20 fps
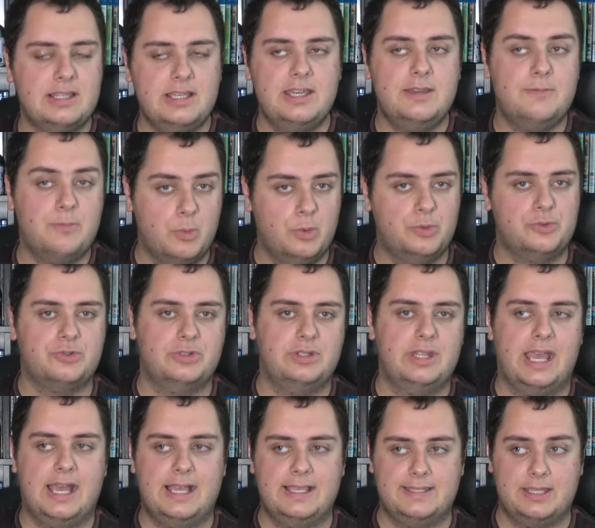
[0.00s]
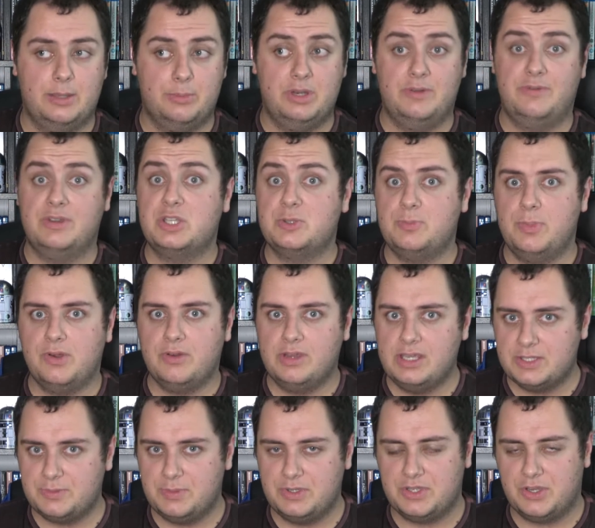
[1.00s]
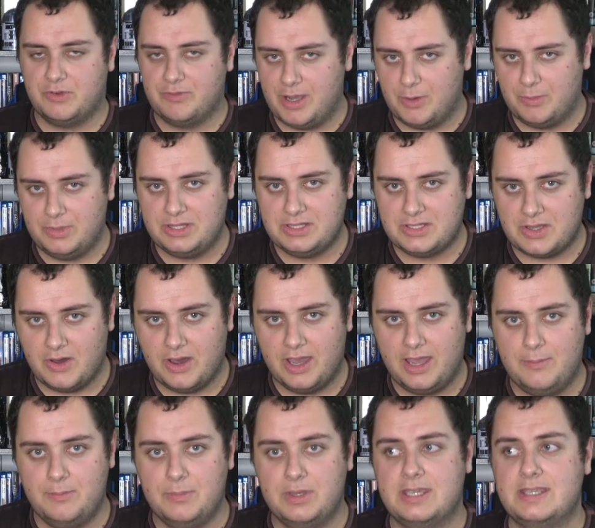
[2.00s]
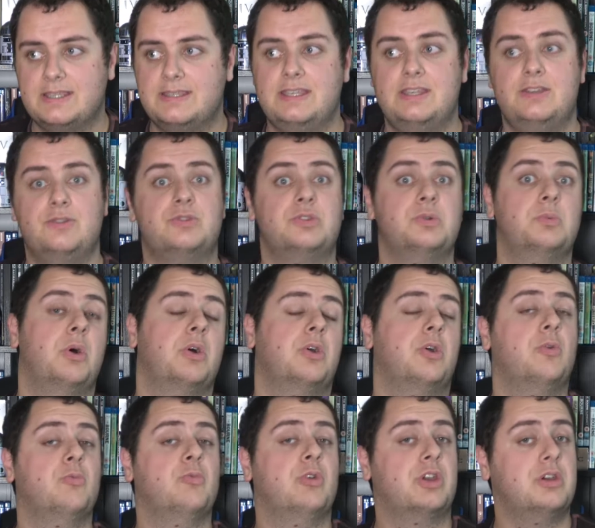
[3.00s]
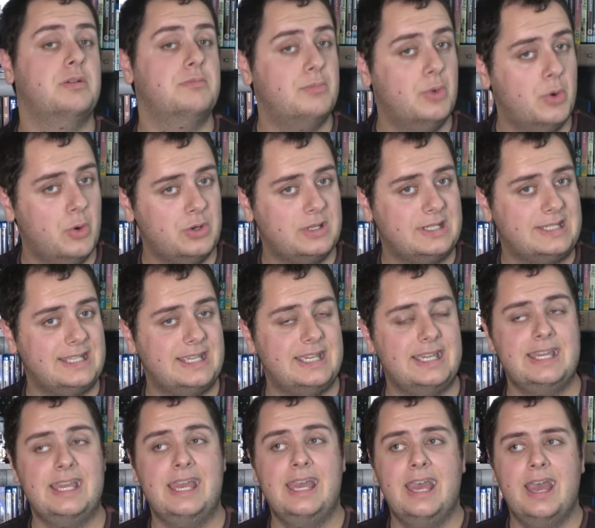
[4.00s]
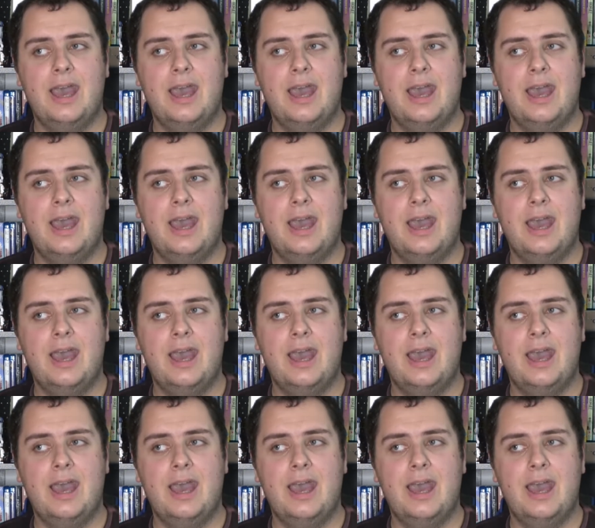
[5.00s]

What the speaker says: Waldron has a bit of experience messing around with time because he used to work on Rick and Morty,